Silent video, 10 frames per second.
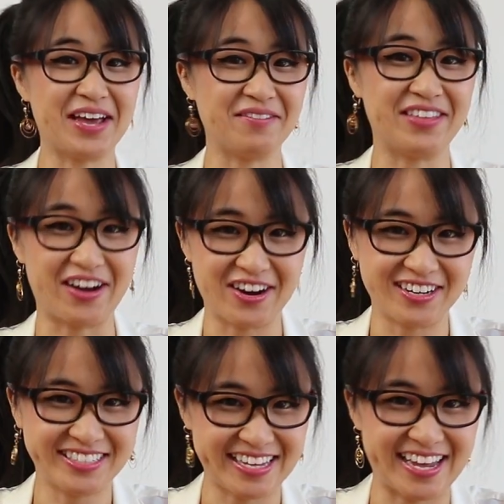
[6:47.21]
have the
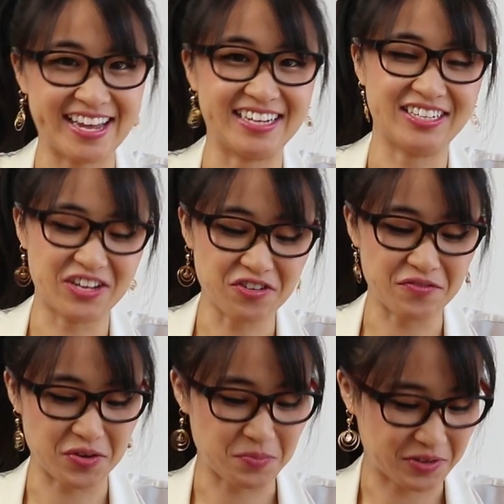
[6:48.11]
art and
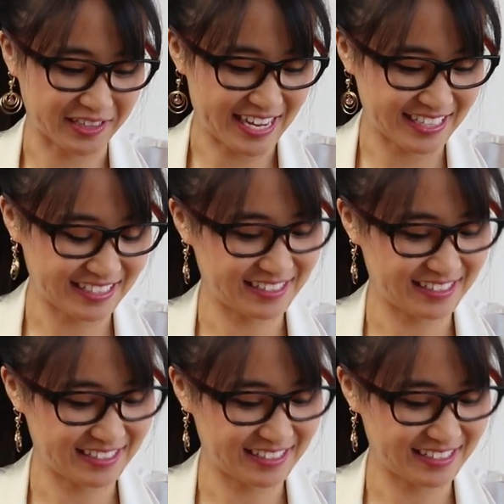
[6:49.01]
interview booklet.